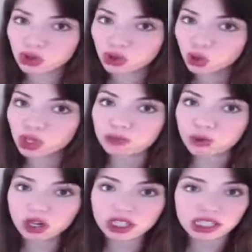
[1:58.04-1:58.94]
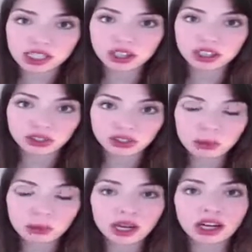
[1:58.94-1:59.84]
through its proxy Saudi
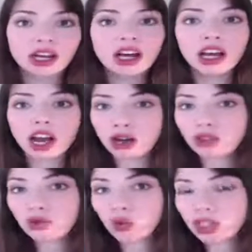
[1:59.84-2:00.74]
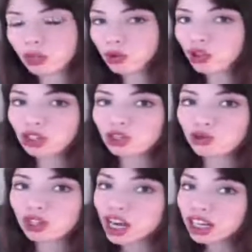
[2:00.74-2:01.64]
Arabia, they were trying to
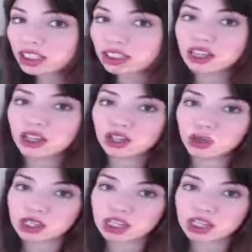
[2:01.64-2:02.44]
reject US